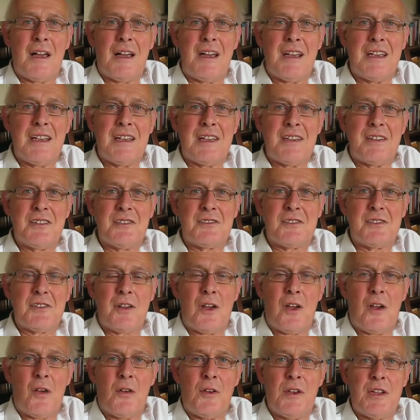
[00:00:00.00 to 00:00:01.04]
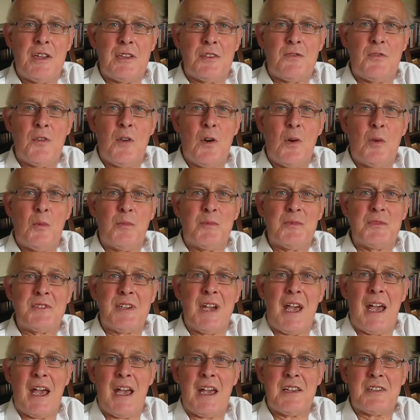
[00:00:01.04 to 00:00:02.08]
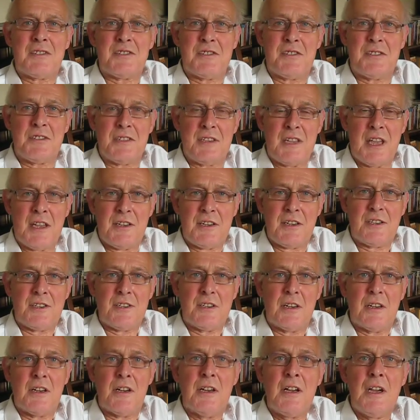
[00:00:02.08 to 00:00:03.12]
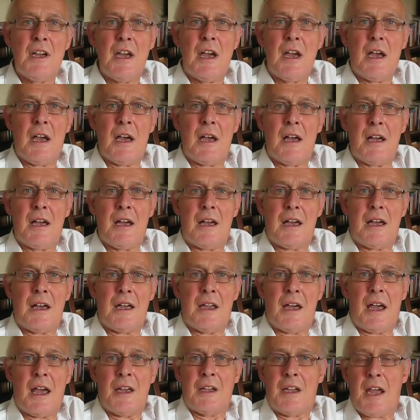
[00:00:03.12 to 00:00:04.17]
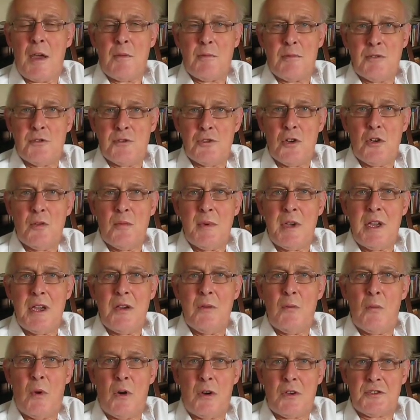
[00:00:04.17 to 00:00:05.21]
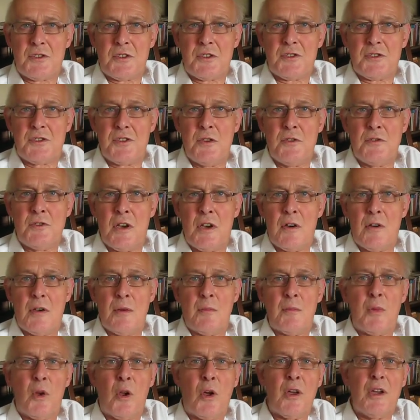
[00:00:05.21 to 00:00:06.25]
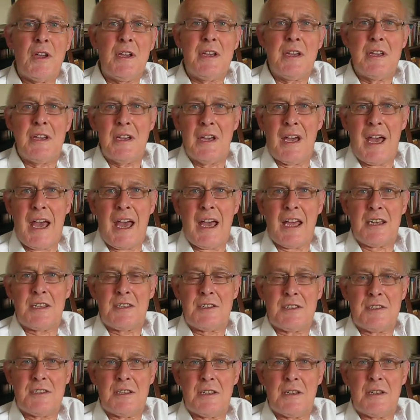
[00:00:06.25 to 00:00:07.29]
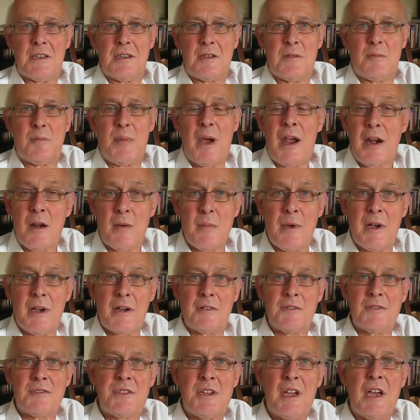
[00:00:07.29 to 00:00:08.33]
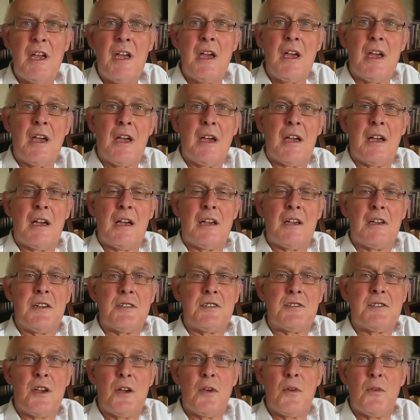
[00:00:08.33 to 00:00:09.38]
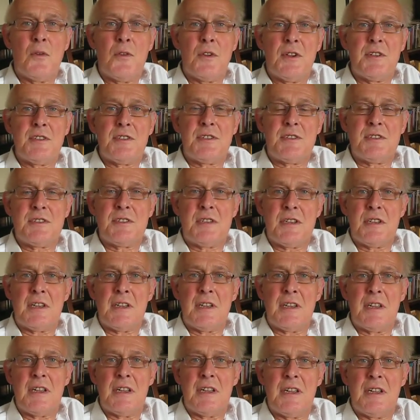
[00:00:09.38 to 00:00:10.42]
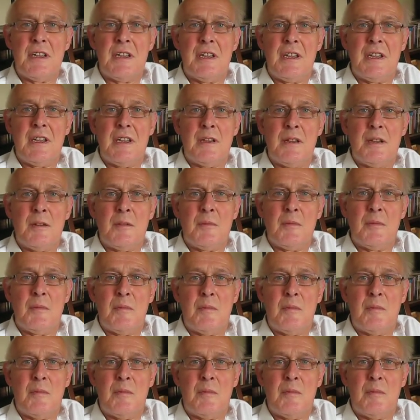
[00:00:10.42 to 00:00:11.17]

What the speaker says: is on his films as the editor, and I presume he was a studio employee at Paramount, so that